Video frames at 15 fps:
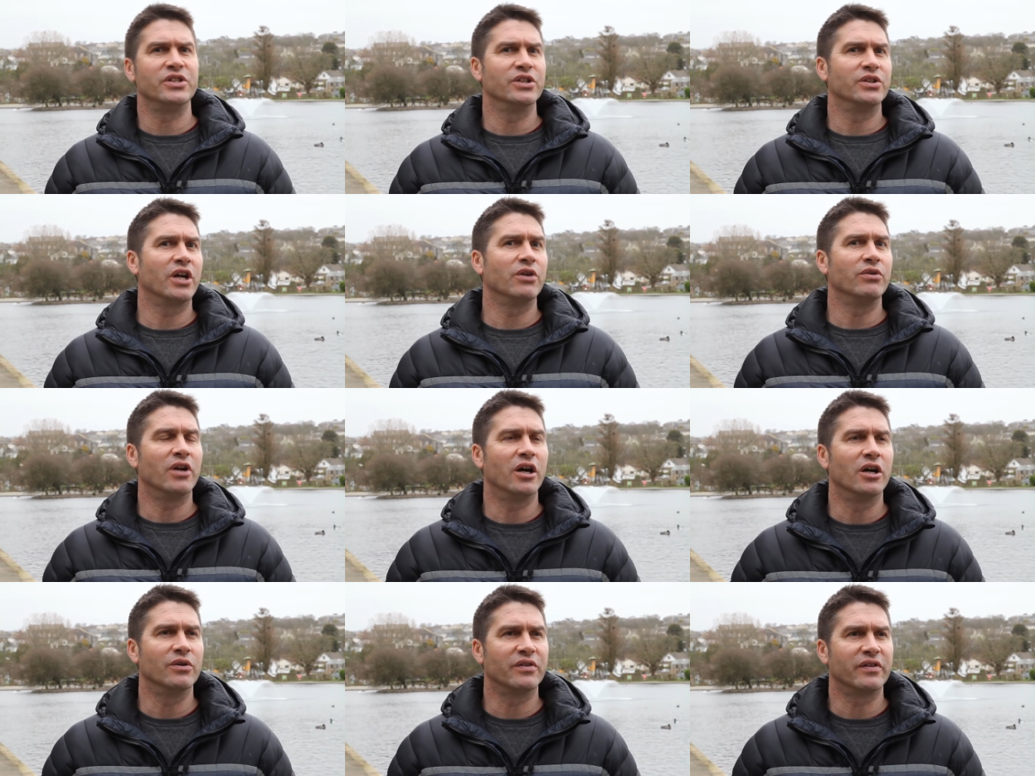you don't
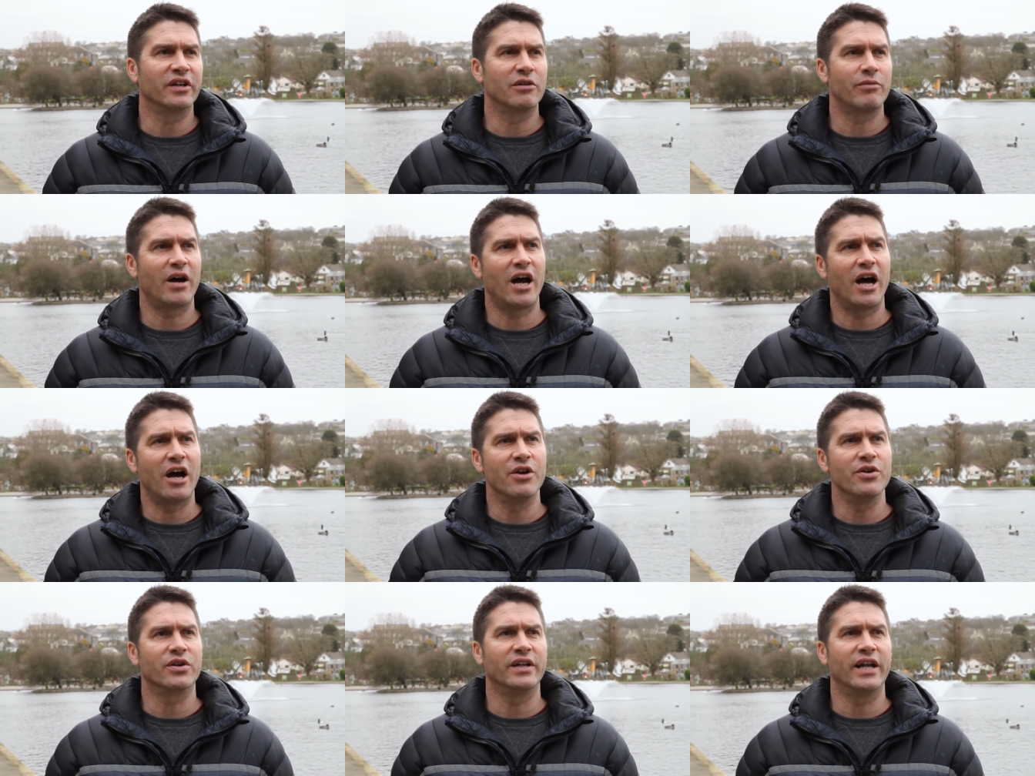know, and think about how
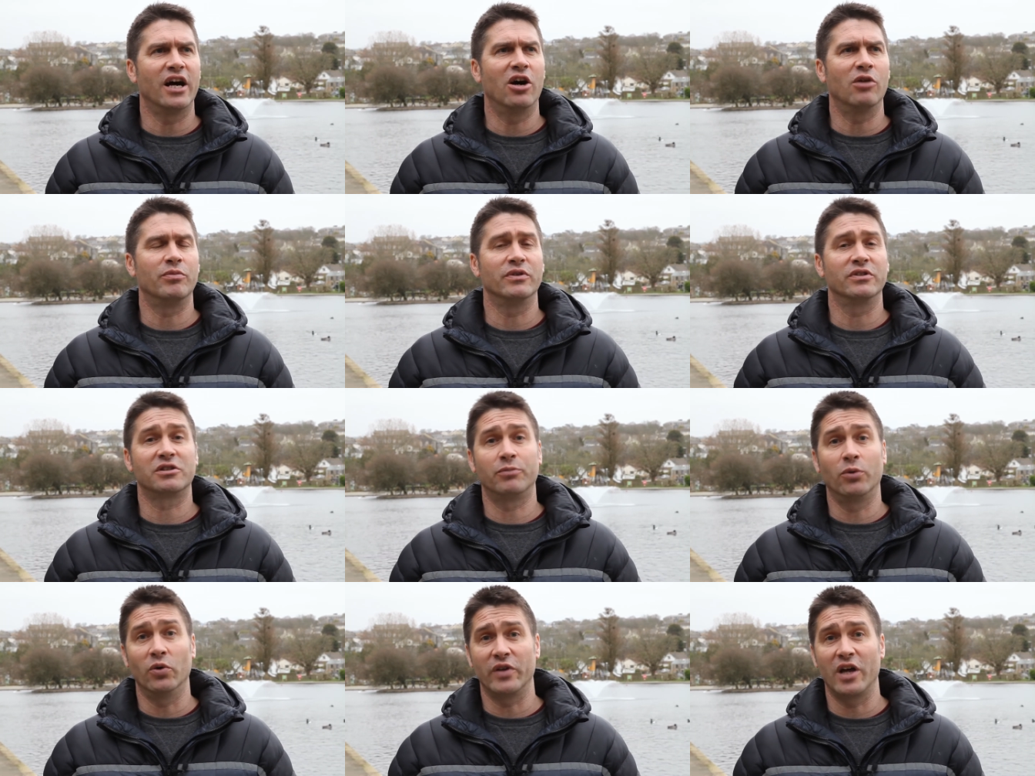you can help
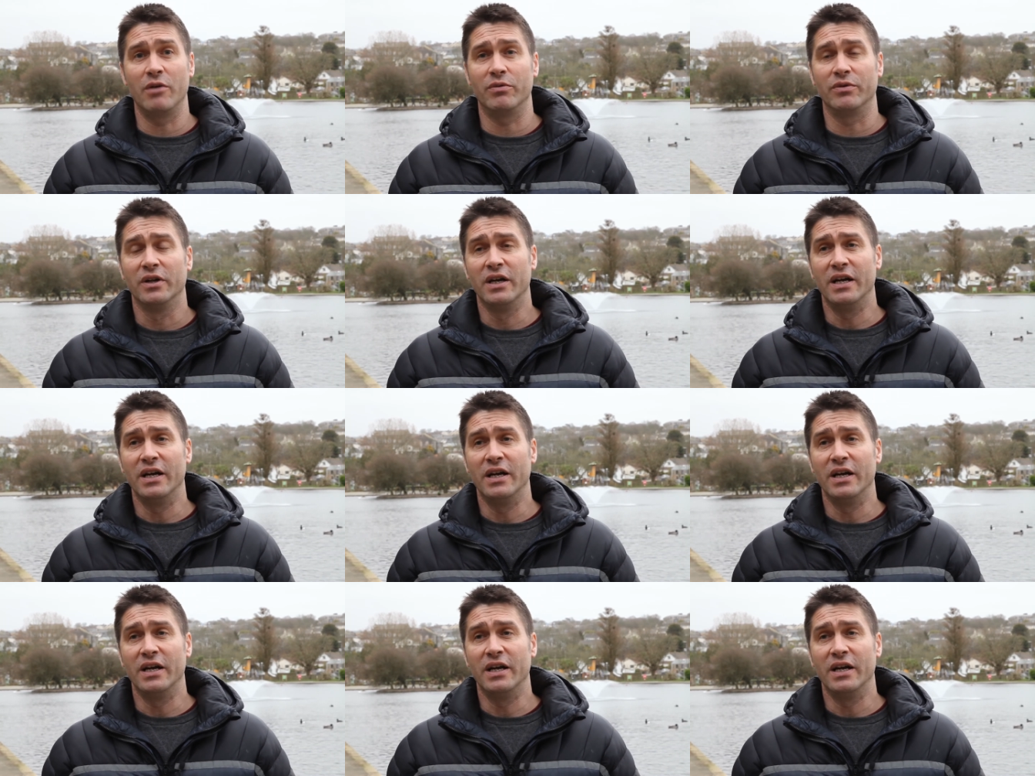support them